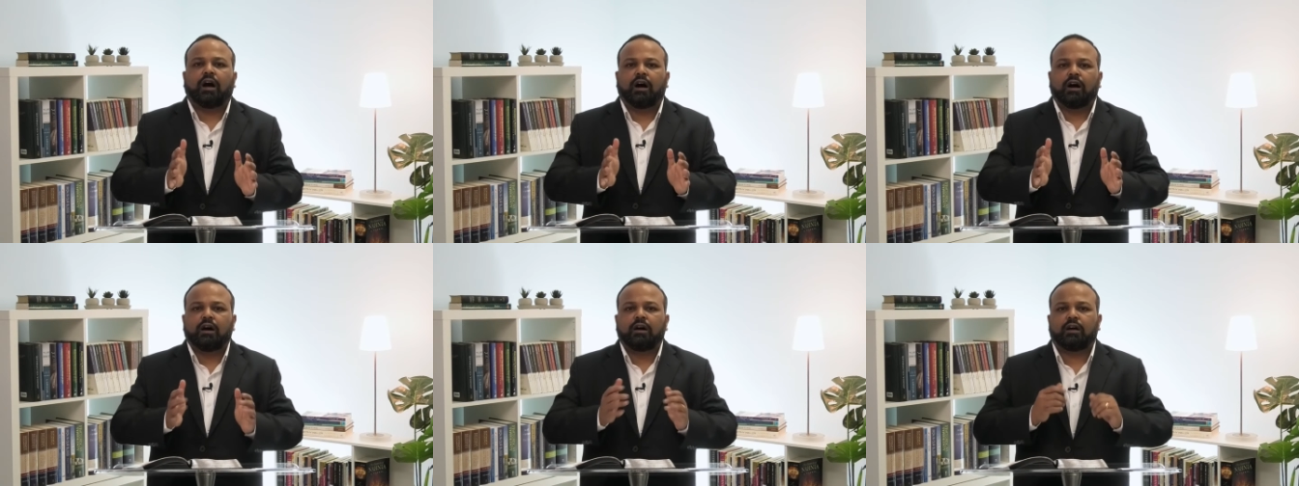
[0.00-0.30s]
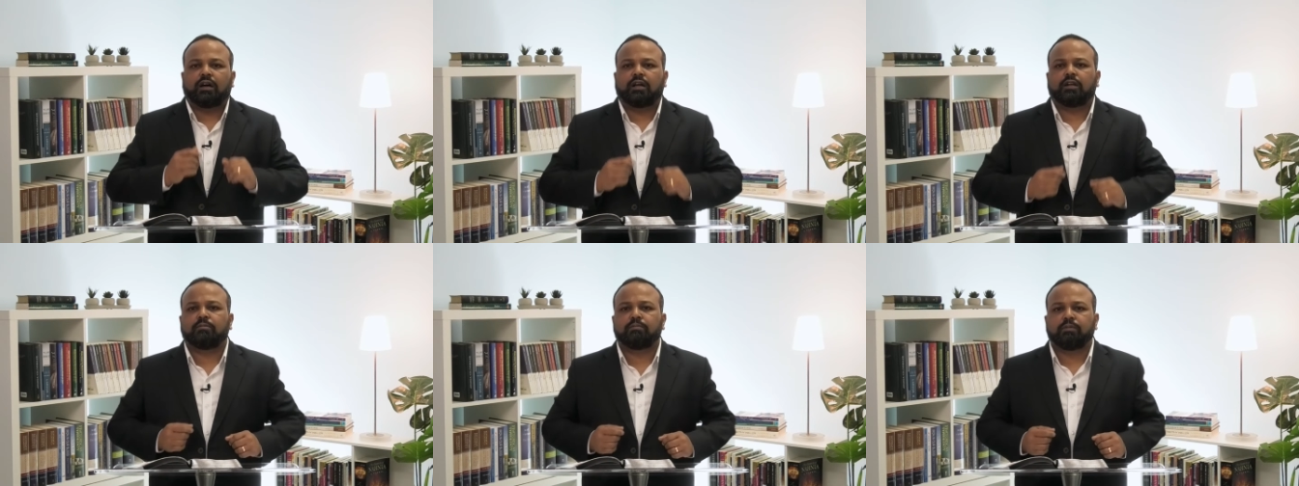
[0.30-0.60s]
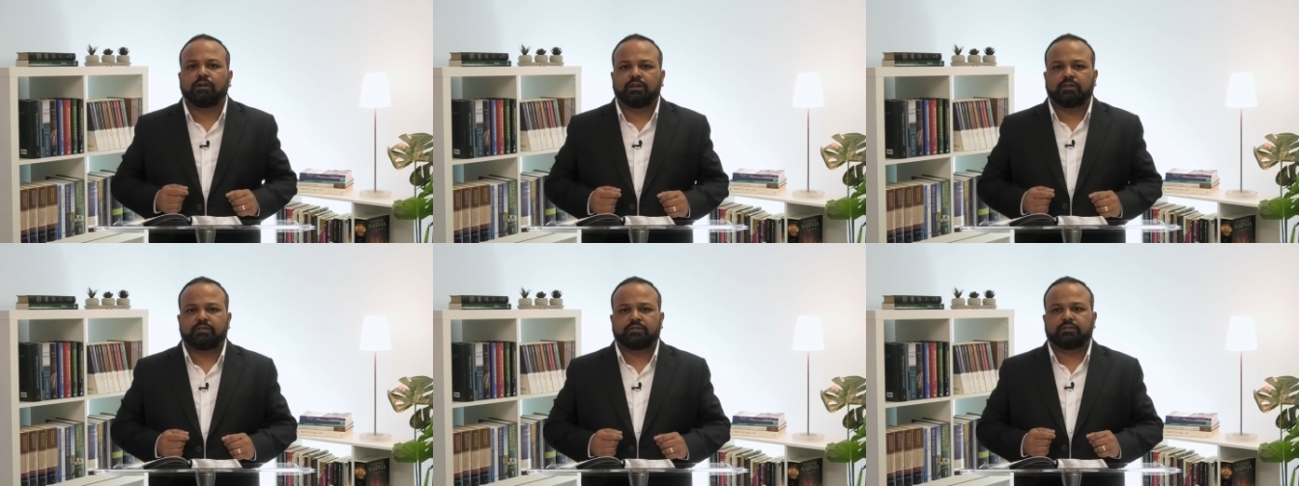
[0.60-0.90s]
are
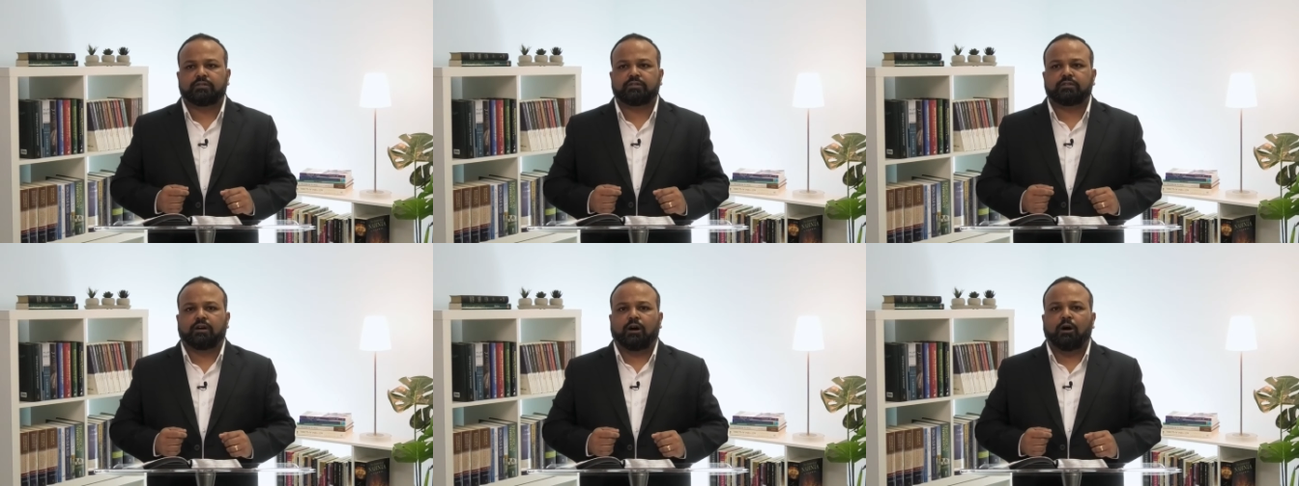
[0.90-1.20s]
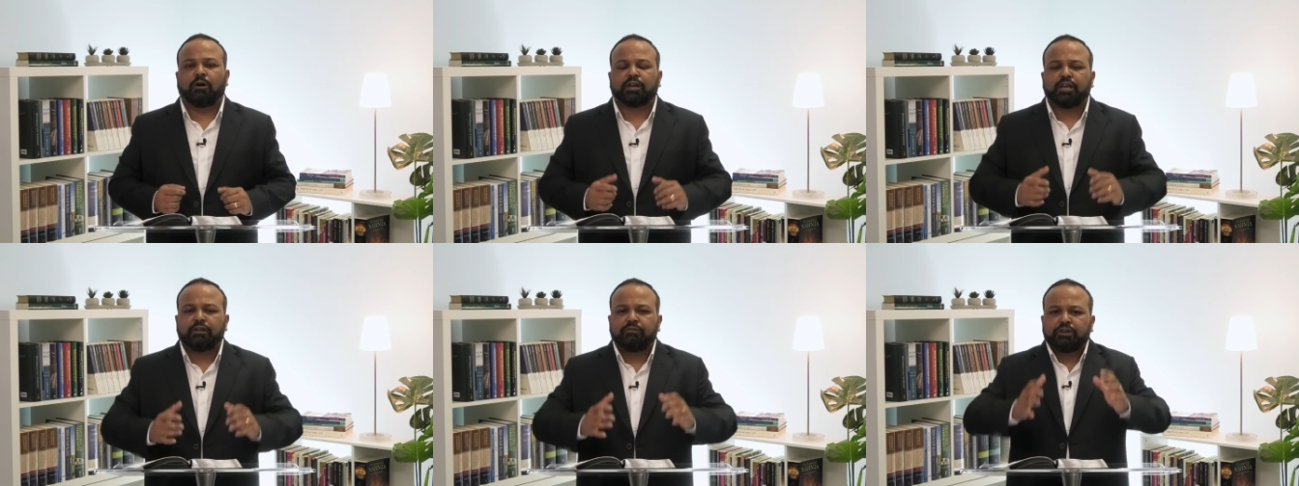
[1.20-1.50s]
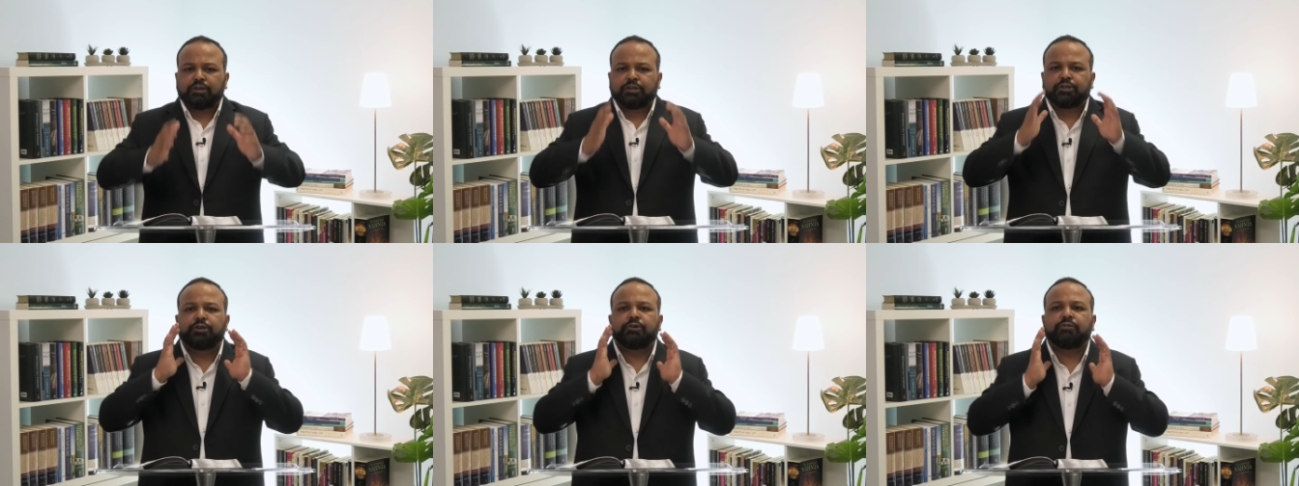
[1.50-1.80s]
helpless? How can
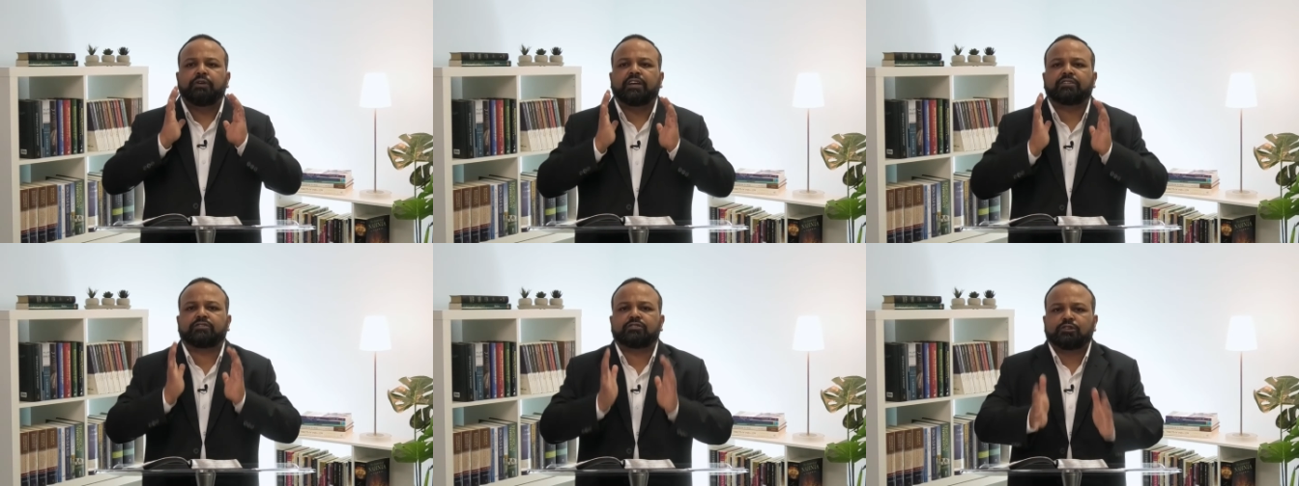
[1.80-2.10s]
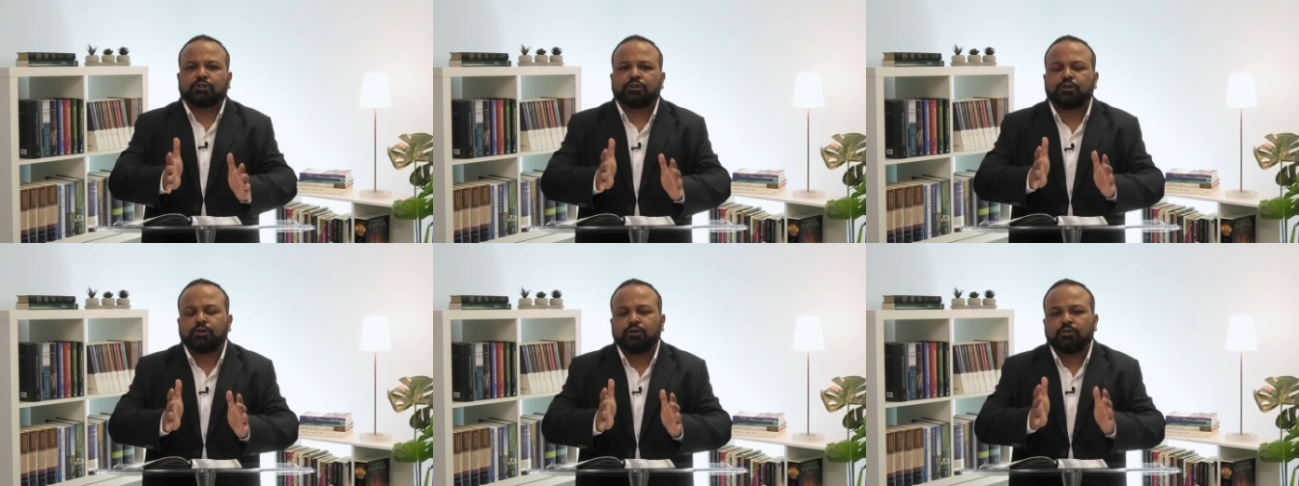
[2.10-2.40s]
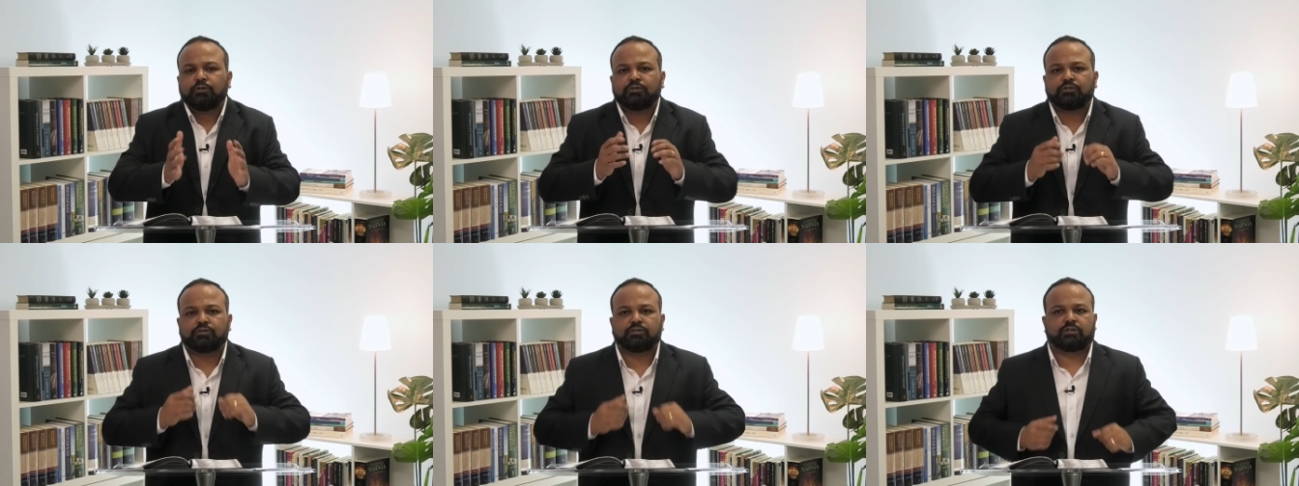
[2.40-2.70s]
we give
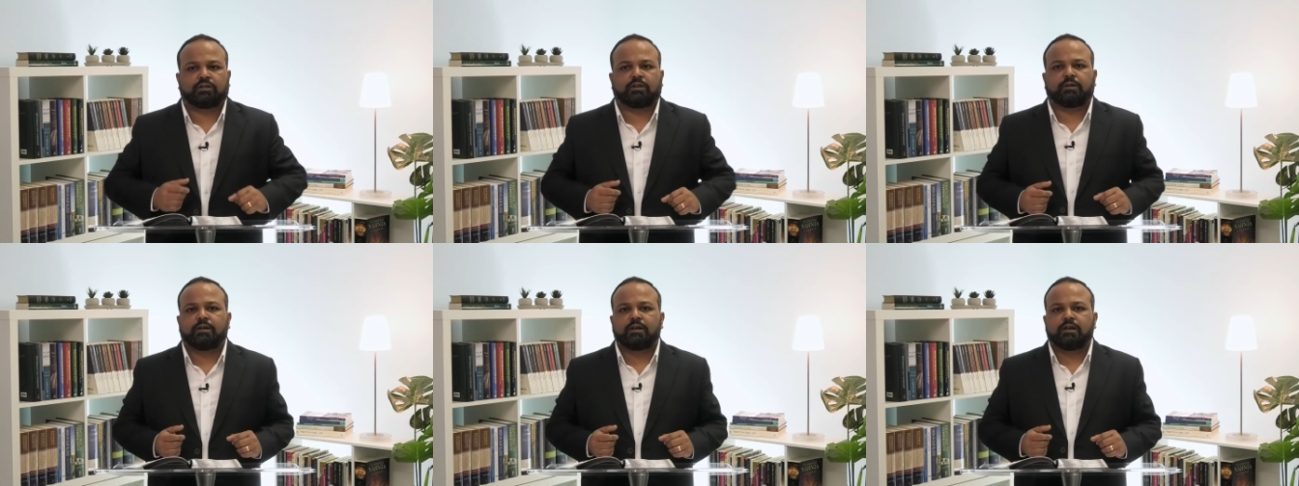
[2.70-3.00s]
excuse